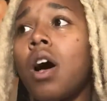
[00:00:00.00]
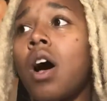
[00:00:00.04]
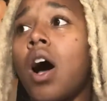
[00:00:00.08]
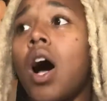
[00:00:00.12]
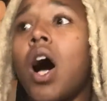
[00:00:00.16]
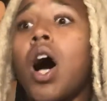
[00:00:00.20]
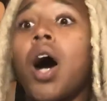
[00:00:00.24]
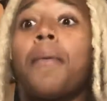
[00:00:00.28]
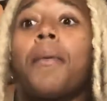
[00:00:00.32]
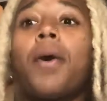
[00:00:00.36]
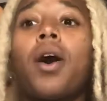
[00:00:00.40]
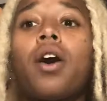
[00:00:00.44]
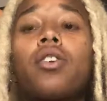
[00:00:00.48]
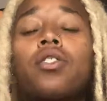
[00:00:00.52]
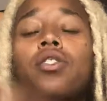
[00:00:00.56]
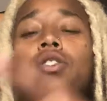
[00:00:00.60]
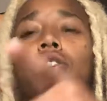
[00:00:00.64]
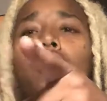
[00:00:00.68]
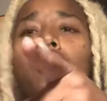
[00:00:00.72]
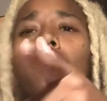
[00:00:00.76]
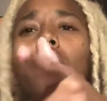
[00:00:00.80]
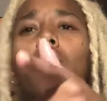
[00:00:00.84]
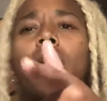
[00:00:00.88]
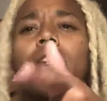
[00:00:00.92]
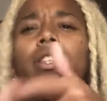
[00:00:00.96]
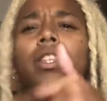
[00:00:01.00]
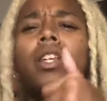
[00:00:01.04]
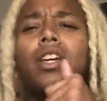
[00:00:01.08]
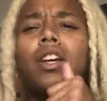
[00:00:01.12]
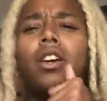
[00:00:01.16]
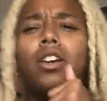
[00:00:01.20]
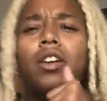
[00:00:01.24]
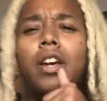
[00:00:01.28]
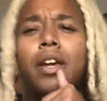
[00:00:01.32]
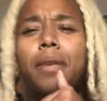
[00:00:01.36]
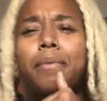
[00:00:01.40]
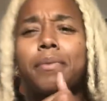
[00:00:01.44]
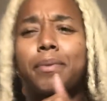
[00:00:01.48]
Also, I think
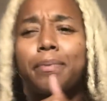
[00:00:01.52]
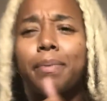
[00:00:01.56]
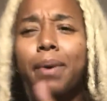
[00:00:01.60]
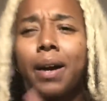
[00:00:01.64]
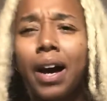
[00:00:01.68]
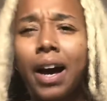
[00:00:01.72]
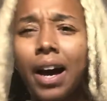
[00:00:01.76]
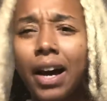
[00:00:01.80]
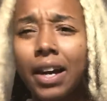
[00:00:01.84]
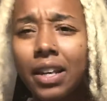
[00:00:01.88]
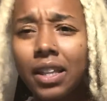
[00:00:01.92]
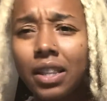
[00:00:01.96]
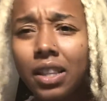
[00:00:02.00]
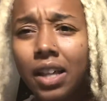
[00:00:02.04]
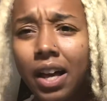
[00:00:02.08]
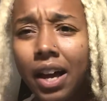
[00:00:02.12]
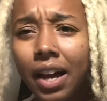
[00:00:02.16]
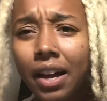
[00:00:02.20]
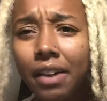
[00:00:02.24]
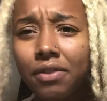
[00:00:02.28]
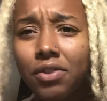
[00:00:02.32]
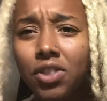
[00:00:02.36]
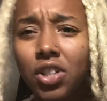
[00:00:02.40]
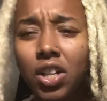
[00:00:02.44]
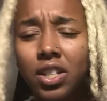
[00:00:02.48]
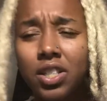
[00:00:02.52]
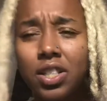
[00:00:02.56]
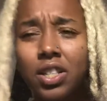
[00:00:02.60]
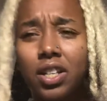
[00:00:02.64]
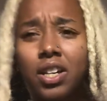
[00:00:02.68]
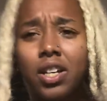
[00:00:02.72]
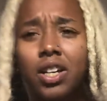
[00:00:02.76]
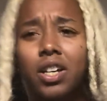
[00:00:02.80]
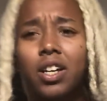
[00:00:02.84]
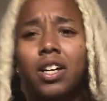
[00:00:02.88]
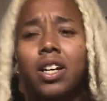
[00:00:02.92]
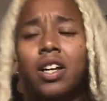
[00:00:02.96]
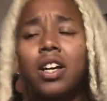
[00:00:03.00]
her name is Bahati Live,
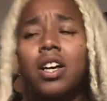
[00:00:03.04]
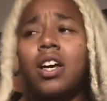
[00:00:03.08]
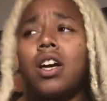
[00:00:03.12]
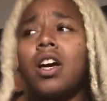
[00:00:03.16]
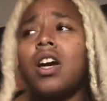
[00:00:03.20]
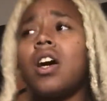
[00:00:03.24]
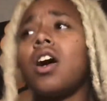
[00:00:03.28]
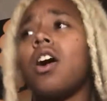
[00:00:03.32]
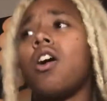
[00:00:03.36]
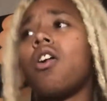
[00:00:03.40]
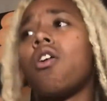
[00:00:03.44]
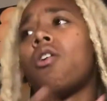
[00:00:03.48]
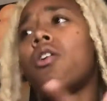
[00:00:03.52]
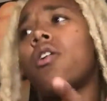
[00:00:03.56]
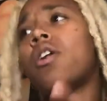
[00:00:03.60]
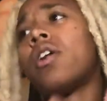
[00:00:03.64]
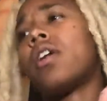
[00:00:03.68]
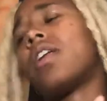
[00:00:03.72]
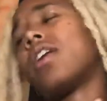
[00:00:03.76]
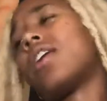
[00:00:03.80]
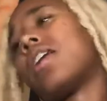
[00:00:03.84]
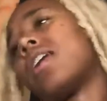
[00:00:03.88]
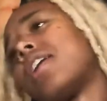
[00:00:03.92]
Jessica, on